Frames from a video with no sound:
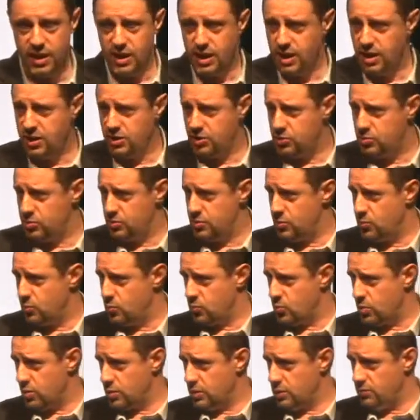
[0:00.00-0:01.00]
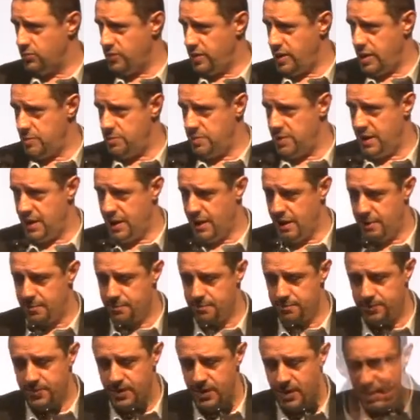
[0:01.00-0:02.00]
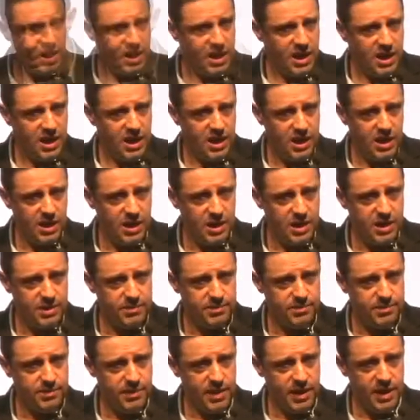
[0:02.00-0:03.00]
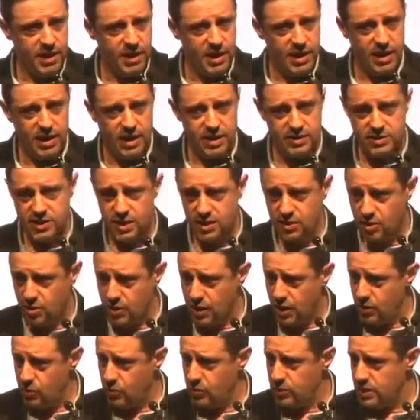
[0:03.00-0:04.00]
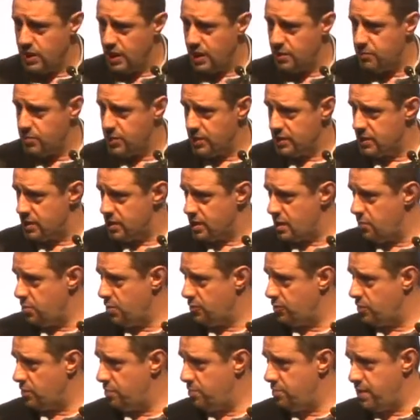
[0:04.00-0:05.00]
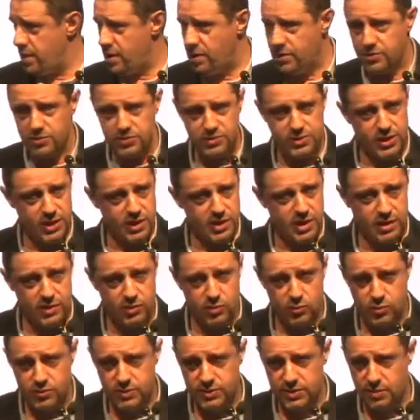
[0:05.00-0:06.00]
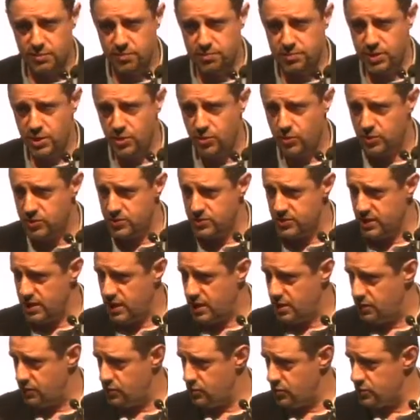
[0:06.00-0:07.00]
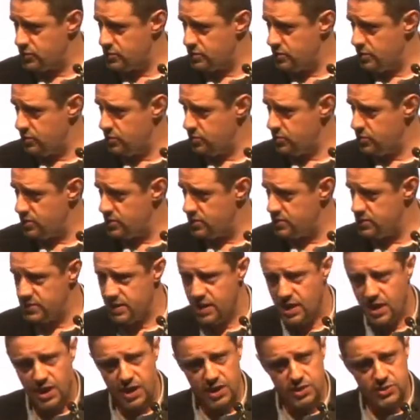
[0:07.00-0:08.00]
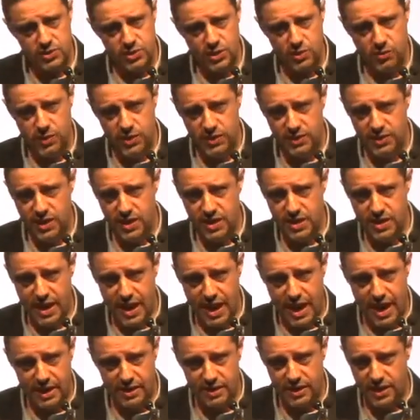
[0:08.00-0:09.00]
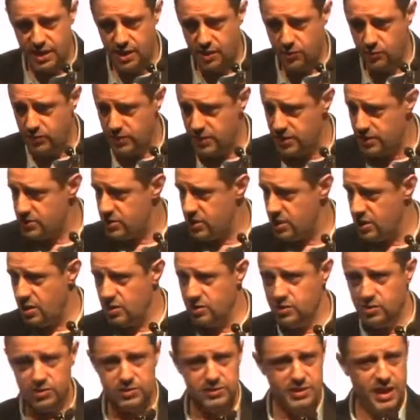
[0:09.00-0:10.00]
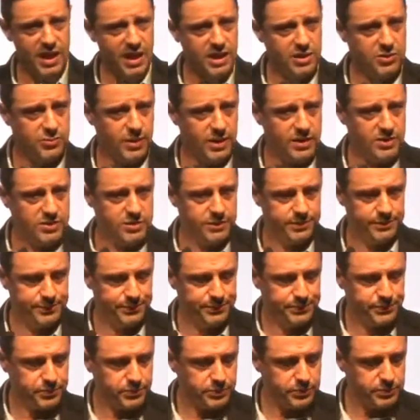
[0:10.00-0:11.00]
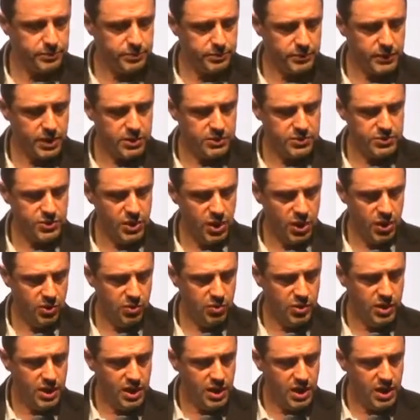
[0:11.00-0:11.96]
into the world of APM. And I said, okay, we're going to bring a couple of competitors here and do some POC of those solutions. So we did that, and we settled on Dynatrace. So